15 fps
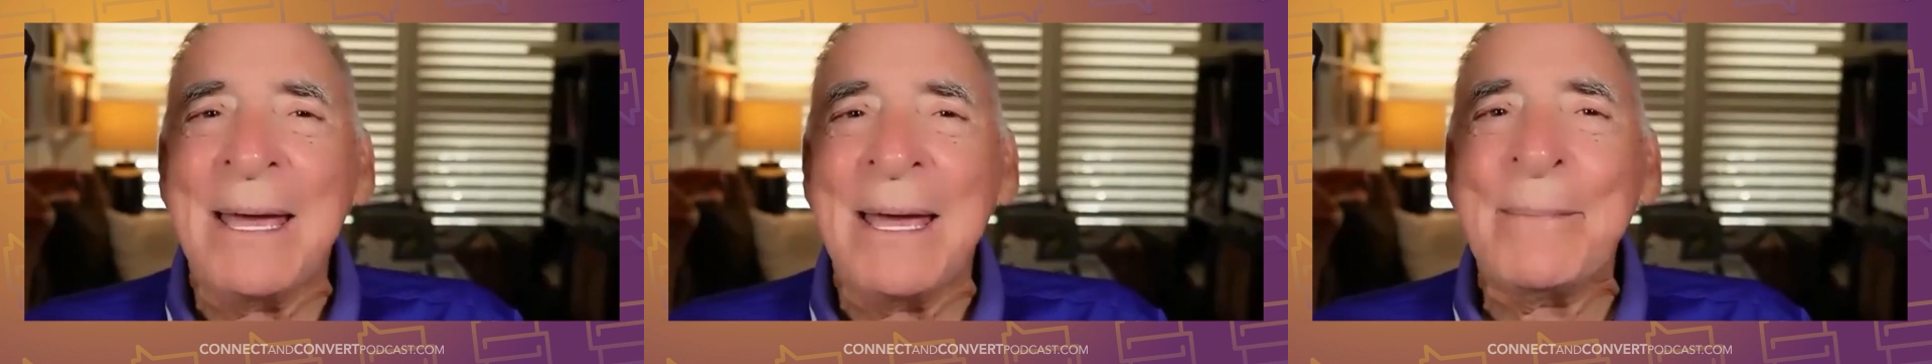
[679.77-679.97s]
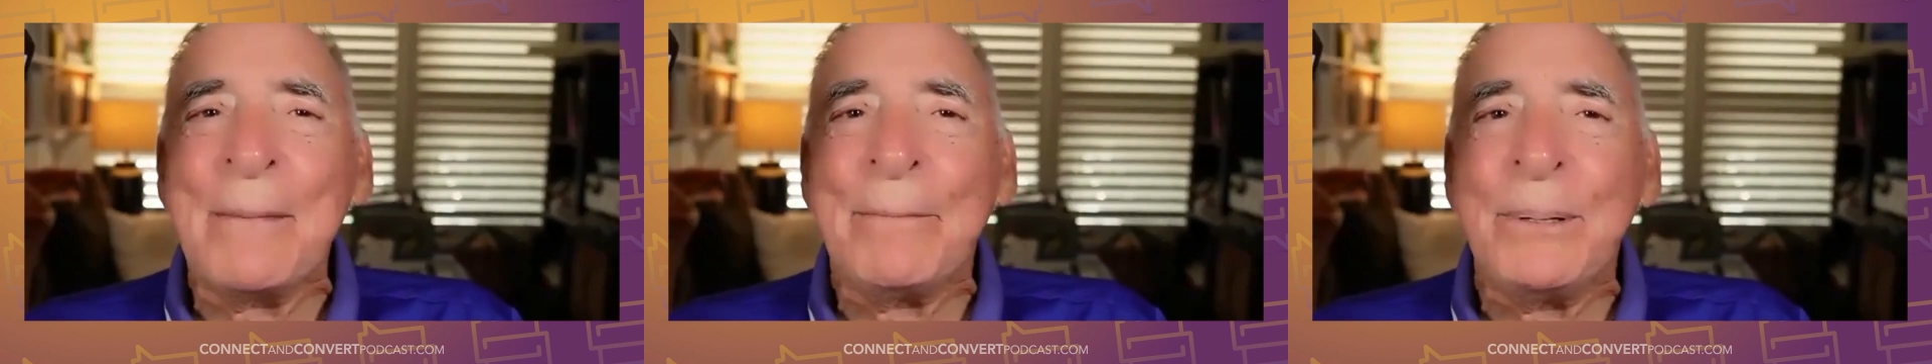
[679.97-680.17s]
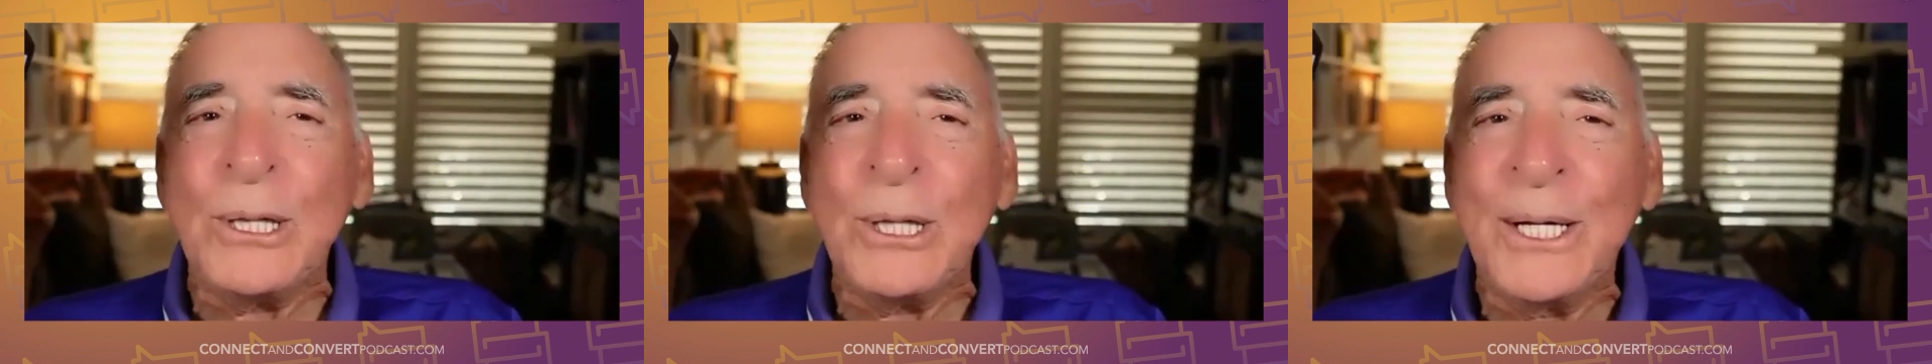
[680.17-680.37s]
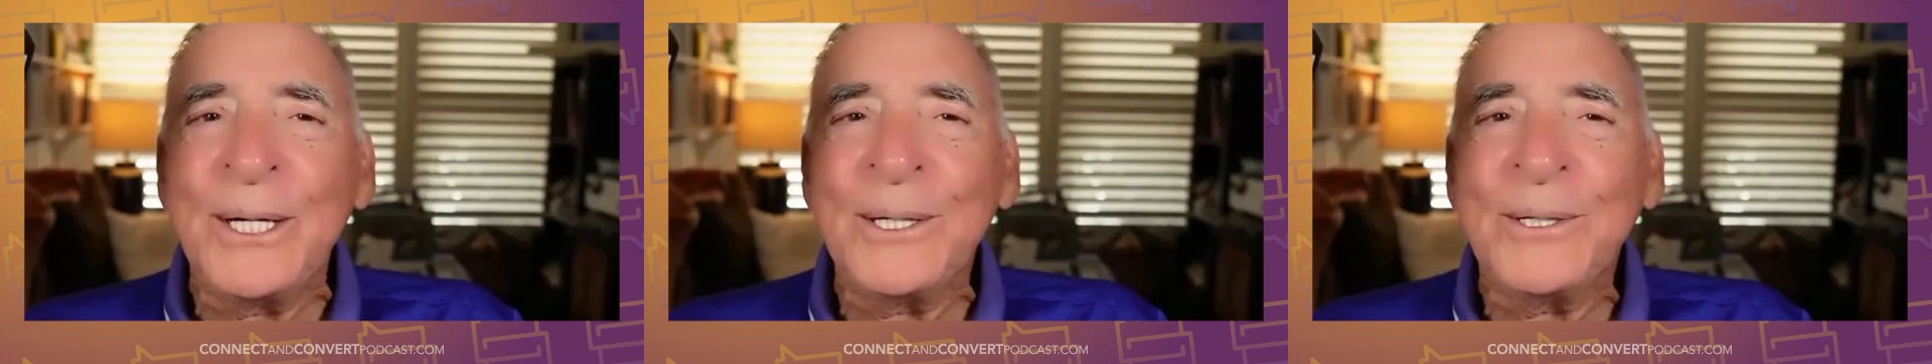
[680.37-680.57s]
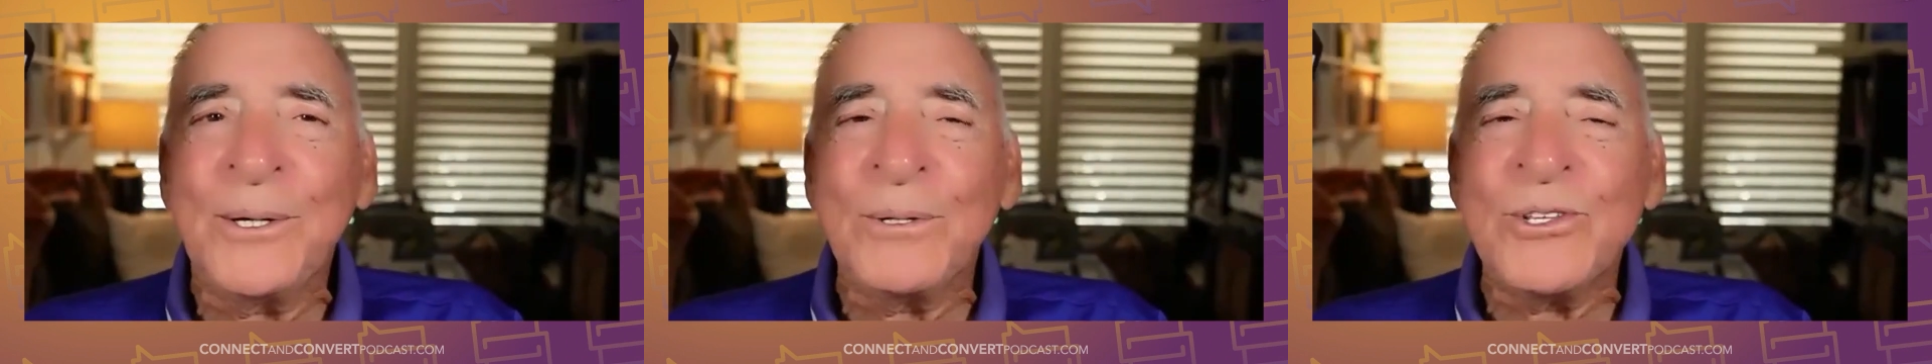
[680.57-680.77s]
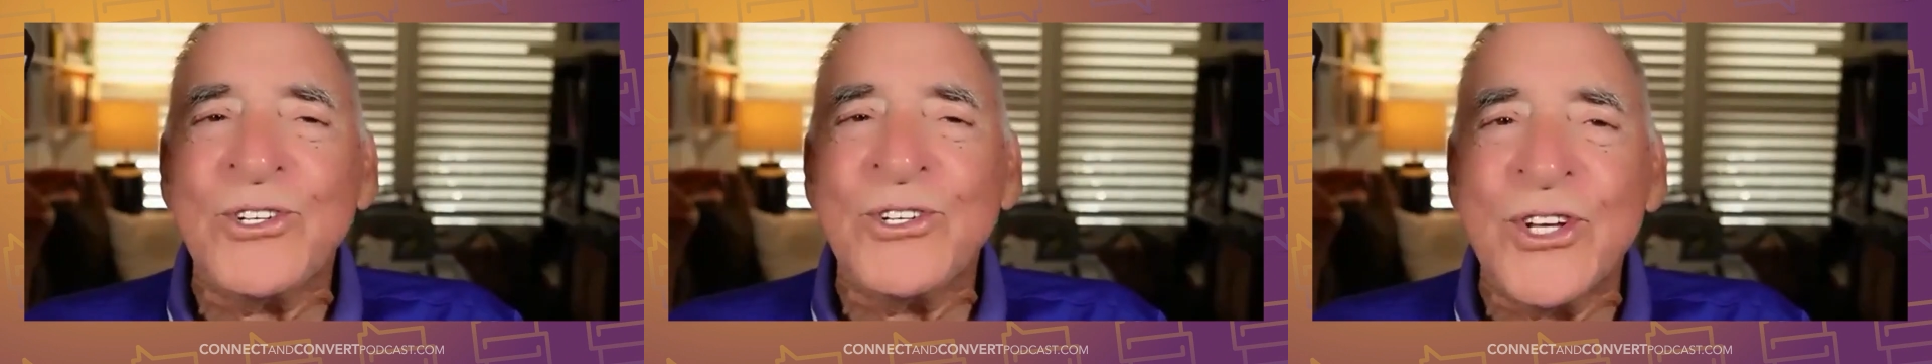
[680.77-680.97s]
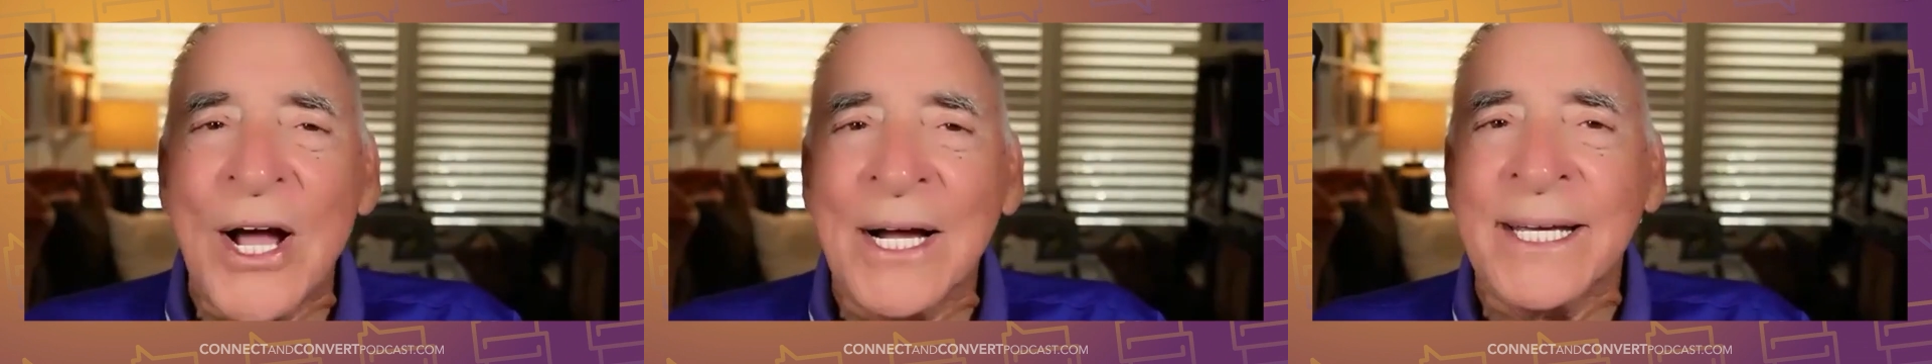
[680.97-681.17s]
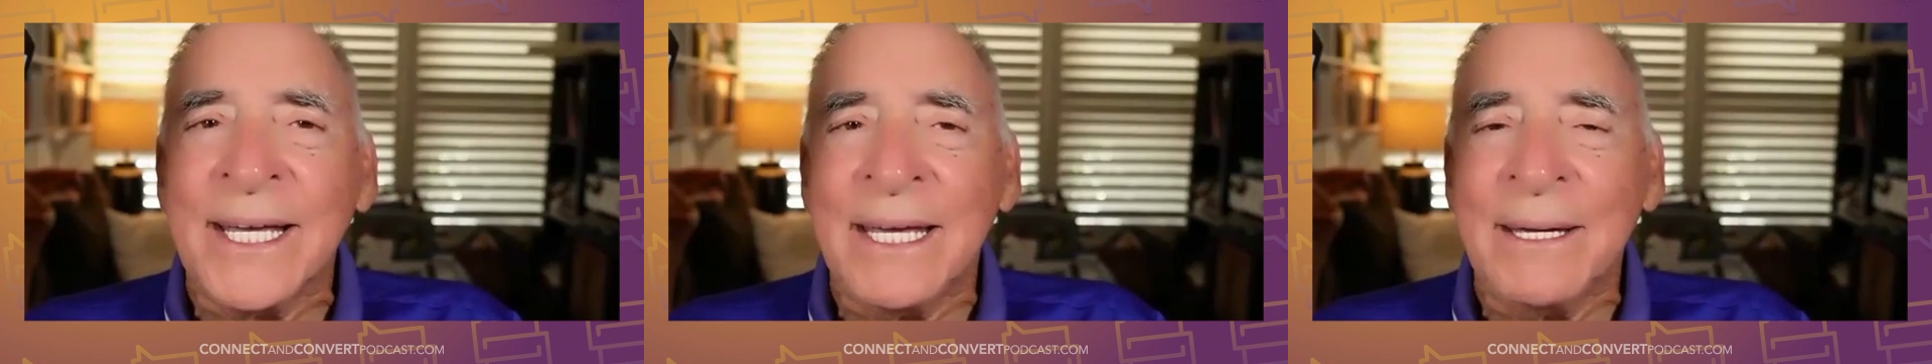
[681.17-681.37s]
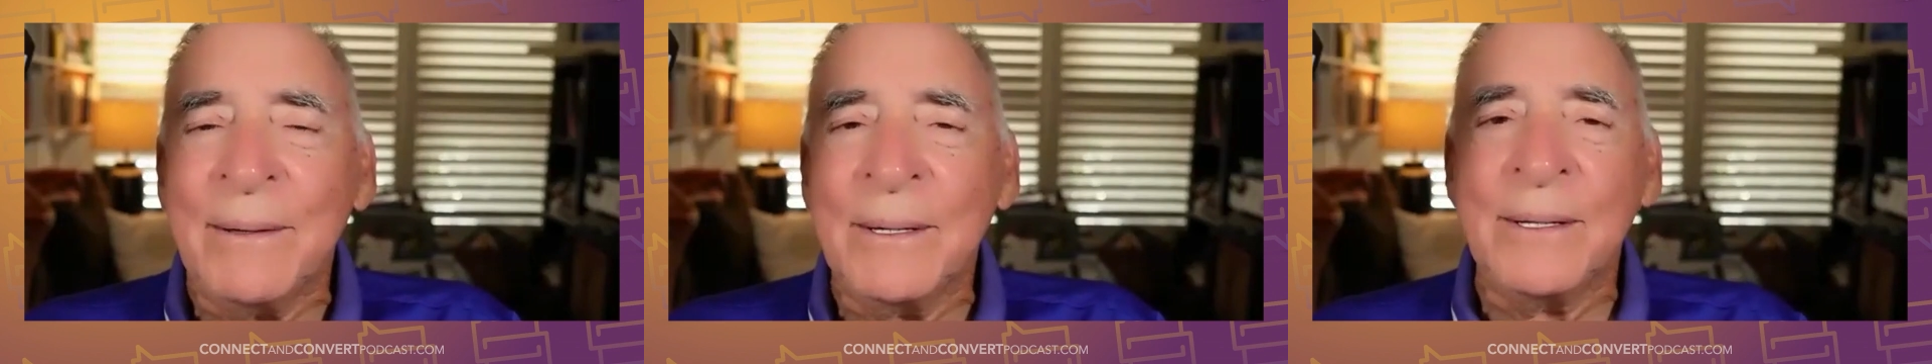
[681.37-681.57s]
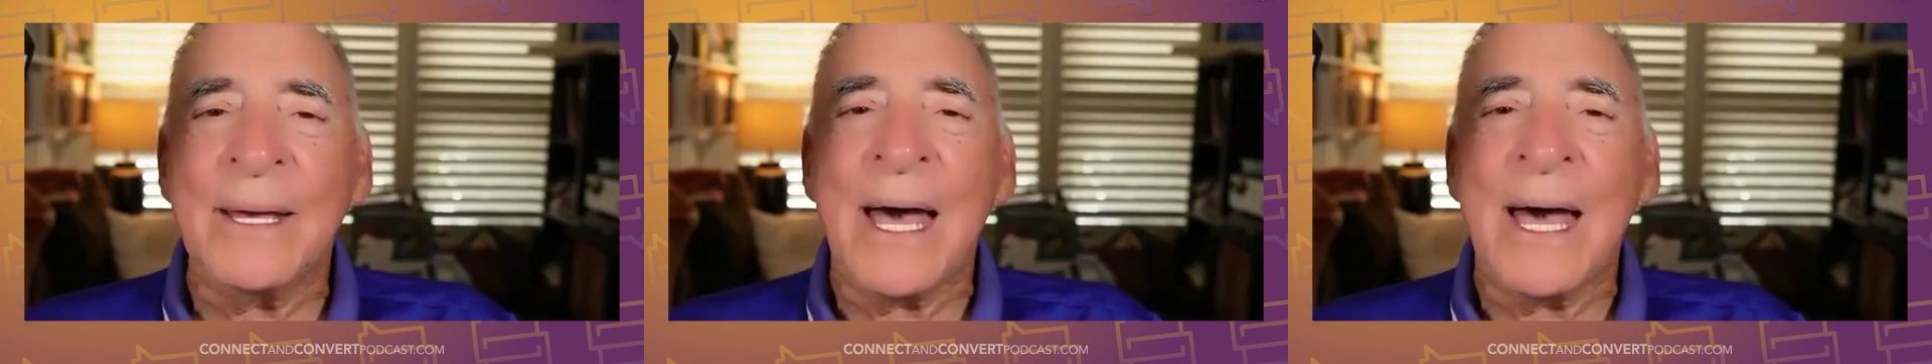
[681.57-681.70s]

I'm a political junkie.